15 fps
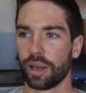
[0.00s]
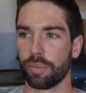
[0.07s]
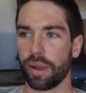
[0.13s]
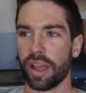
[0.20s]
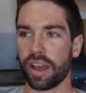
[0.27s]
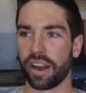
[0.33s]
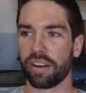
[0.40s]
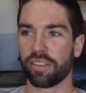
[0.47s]

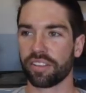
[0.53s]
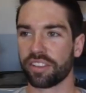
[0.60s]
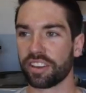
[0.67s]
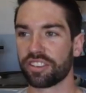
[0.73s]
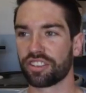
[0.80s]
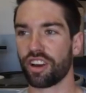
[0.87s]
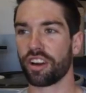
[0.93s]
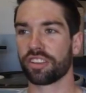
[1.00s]
Man, ever
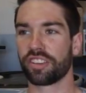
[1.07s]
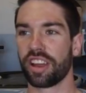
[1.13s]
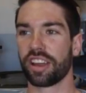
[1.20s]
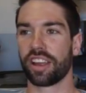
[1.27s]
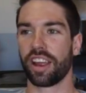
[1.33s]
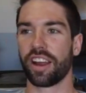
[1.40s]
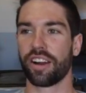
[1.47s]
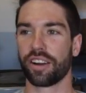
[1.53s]
since Shark
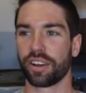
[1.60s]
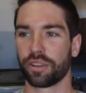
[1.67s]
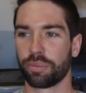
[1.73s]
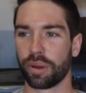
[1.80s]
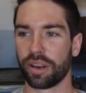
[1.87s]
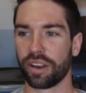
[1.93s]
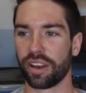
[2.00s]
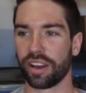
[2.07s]
Tank aired, it's
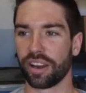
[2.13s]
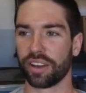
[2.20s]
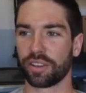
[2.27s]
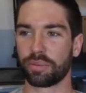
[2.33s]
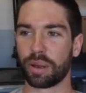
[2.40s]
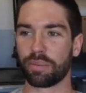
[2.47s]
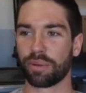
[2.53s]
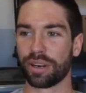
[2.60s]

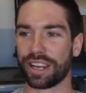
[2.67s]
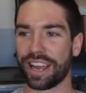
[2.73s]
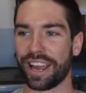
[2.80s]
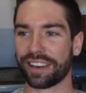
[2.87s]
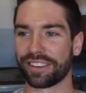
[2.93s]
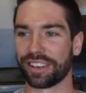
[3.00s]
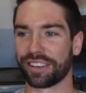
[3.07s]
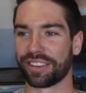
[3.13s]
been pretty
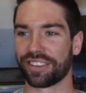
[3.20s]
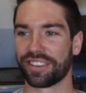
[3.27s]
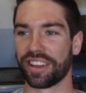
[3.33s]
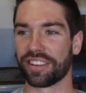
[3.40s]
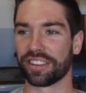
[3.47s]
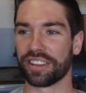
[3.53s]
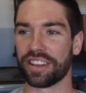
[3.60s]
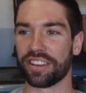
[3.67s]
hectic, to say
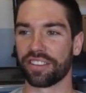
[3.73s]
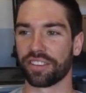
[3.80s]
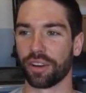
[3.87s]
the least.